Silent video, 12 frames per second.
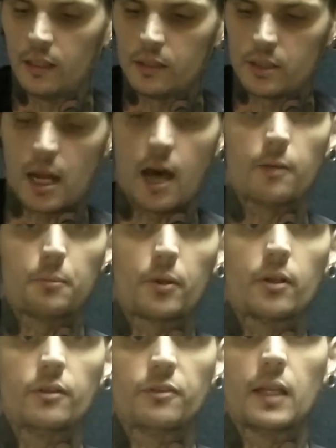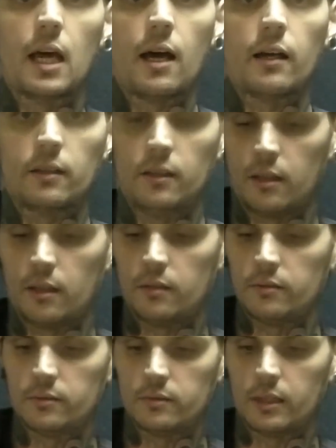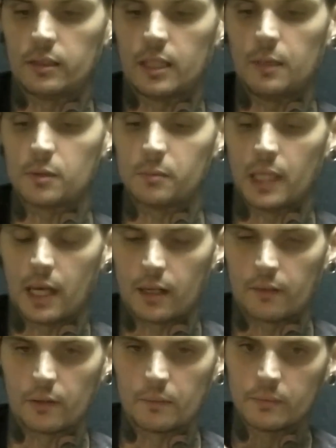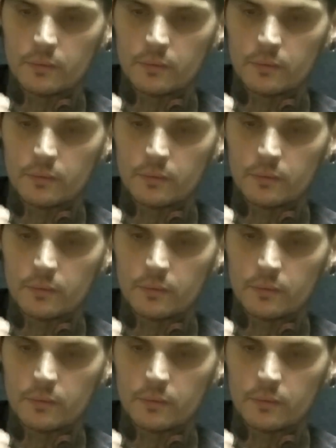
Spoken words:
child-proof lock, you know, it keeps me out of them.